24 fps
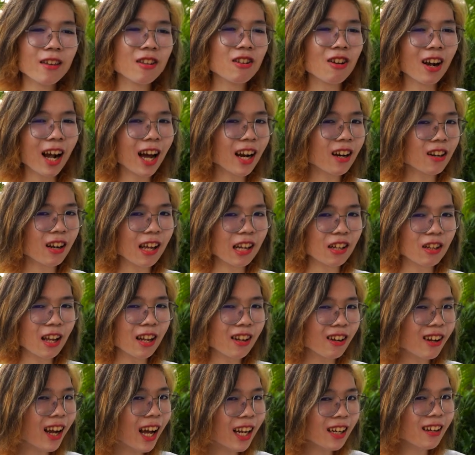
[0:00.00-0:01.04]
You gotta like
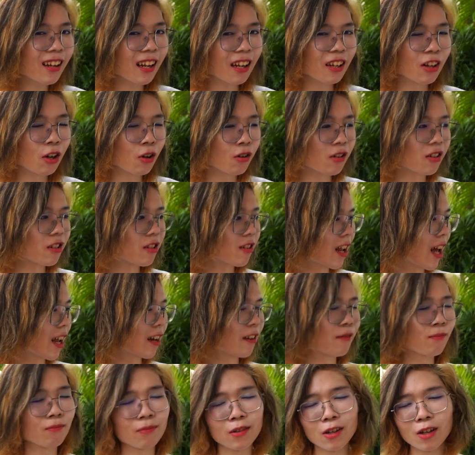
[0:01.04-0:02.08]
you gotta like look into
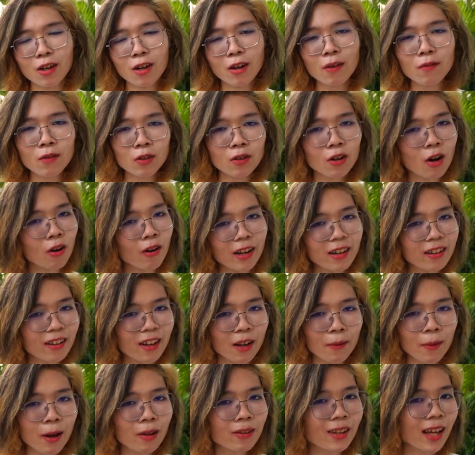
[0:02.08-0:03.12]
that and you know if you know
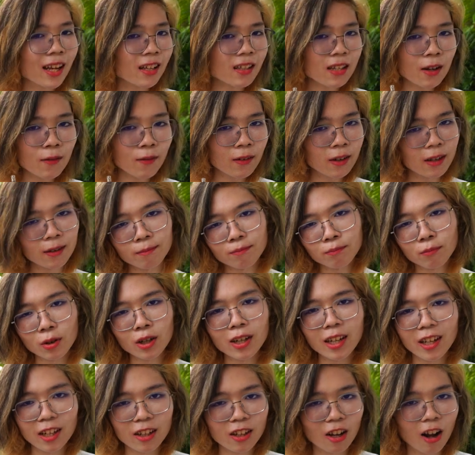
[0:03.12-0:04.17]
anything about that definitely
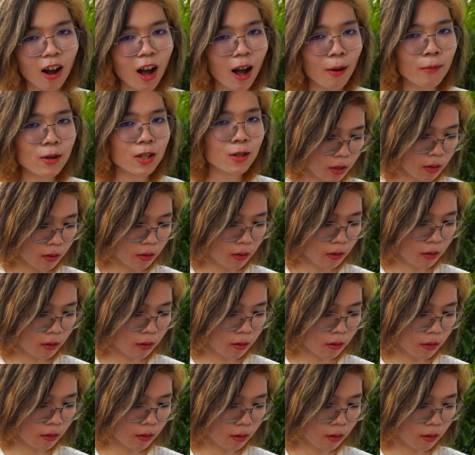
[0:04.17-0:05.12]
put it in the comments below.